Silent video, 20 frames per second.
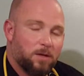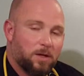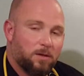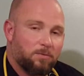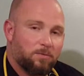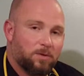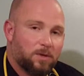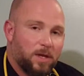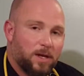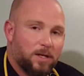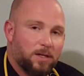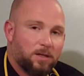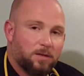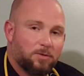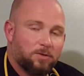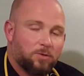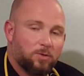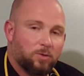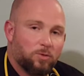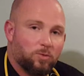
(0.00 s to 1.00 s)

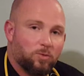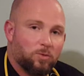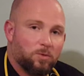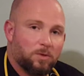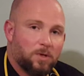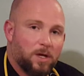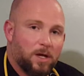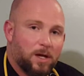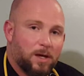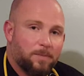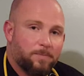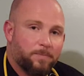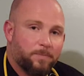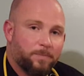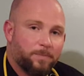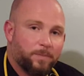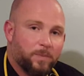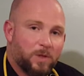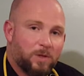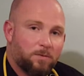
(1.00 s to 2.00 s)
relating to
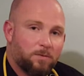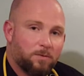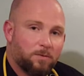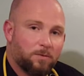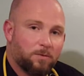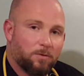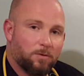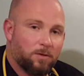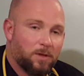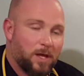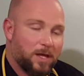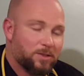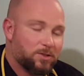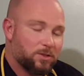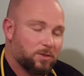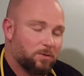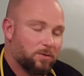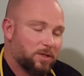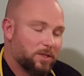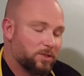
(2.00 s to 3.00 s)

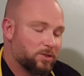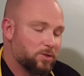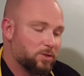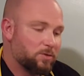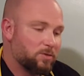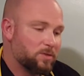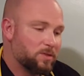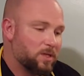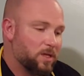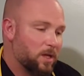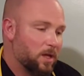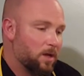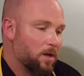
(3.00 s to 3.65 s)
neurological issues.